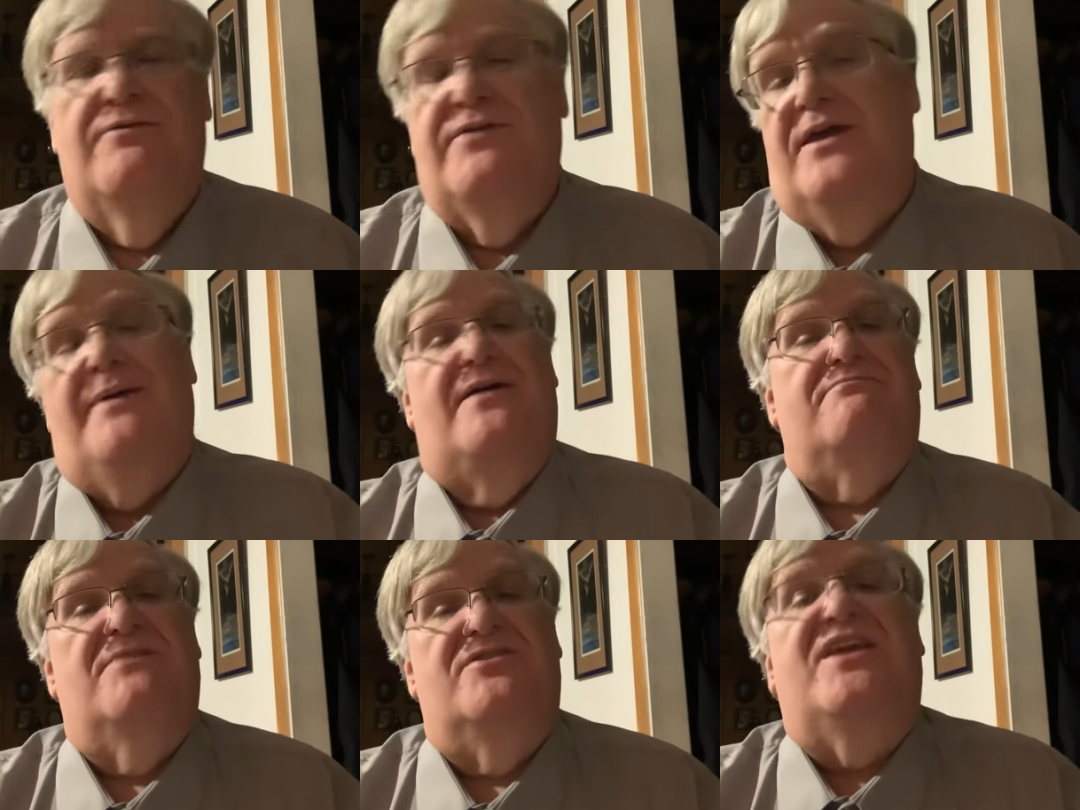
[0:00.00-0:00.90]
Think
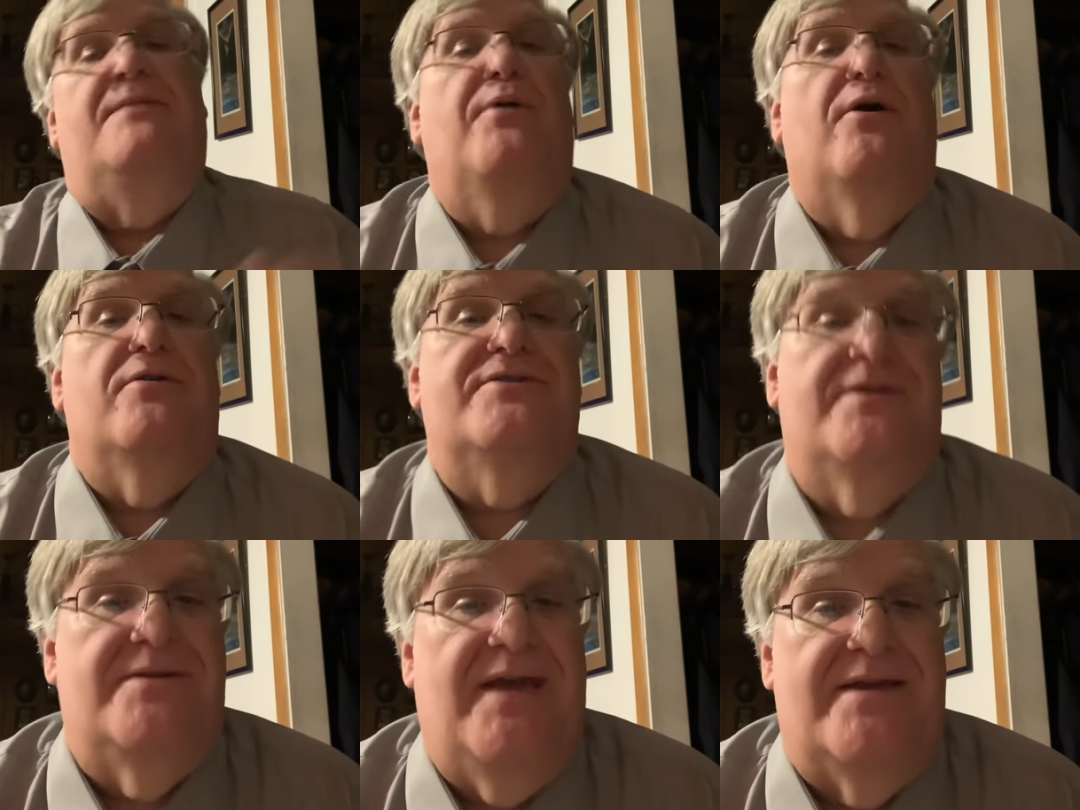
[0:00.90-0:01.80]
about state parks
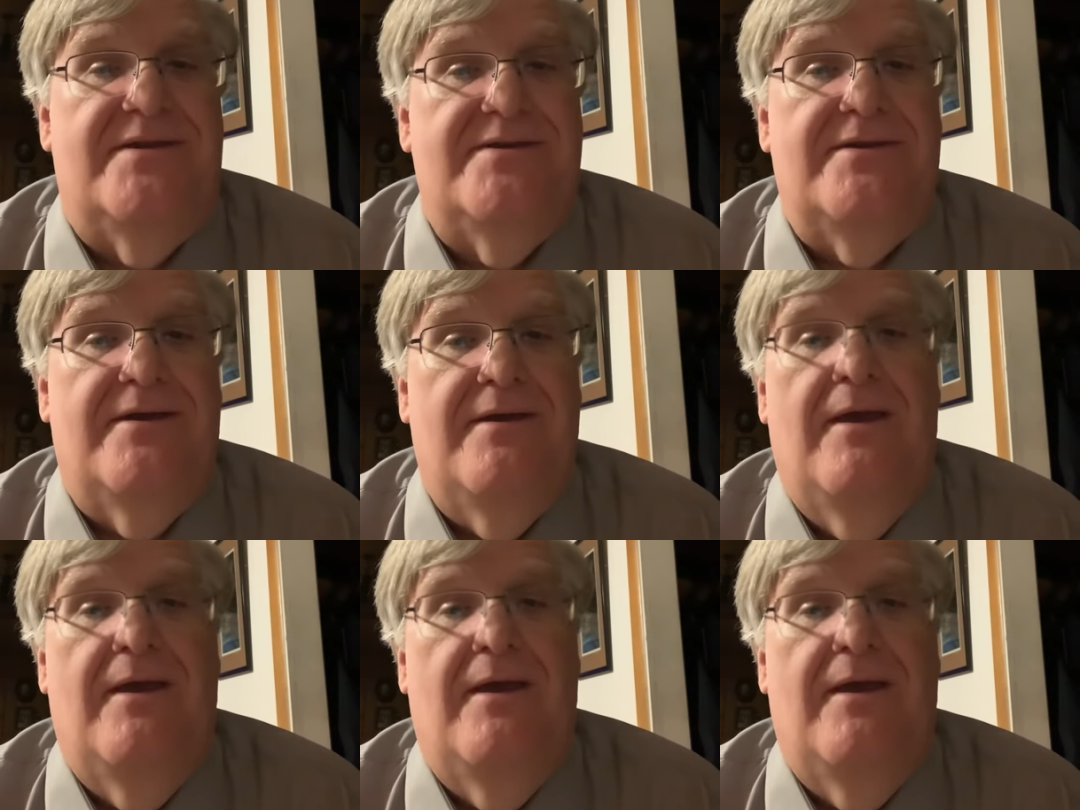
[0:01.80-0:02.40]
in Texas.